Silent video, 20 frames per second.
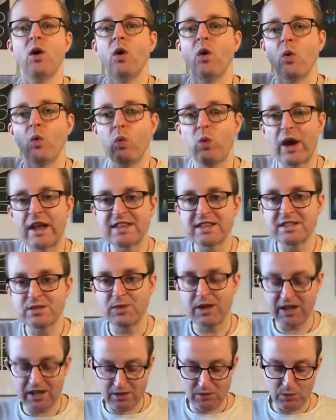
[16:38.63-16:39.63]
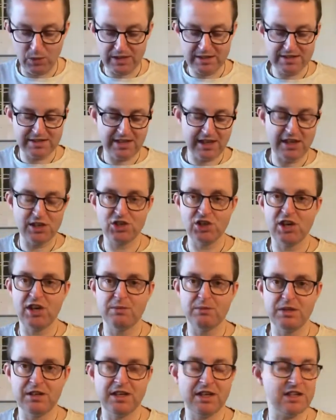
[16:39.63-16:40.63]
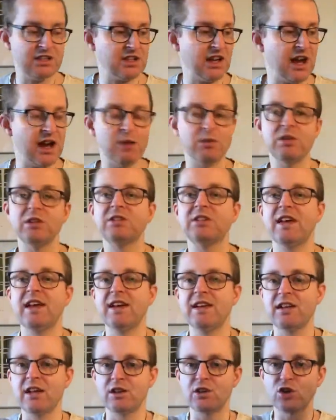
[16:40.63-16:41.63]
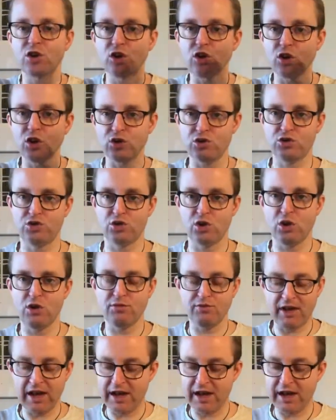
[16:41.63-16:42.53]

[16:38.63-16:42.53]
Once they germinate, I will take that cloche off.